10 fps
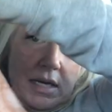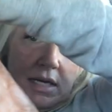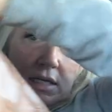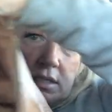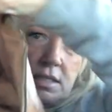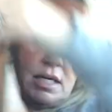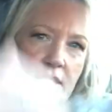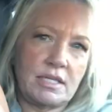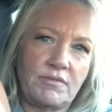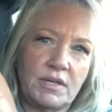And
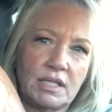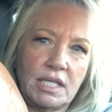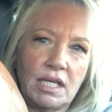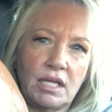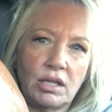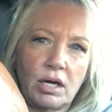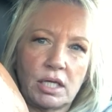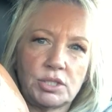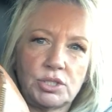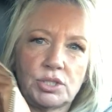uh, definitely a
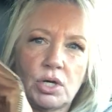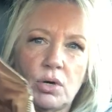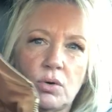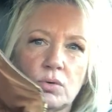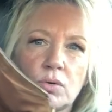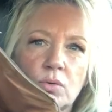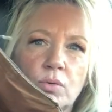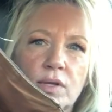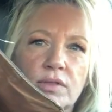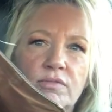large tote
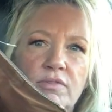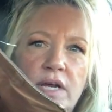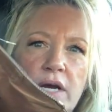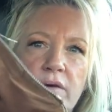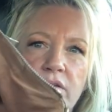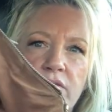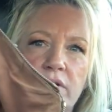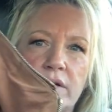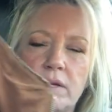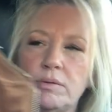with very,
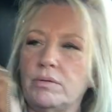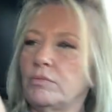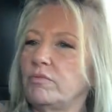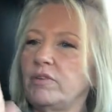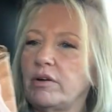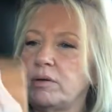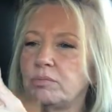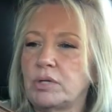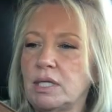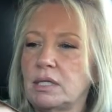very, very
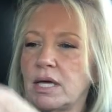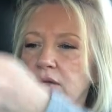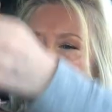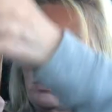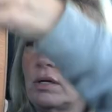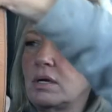pretty leather.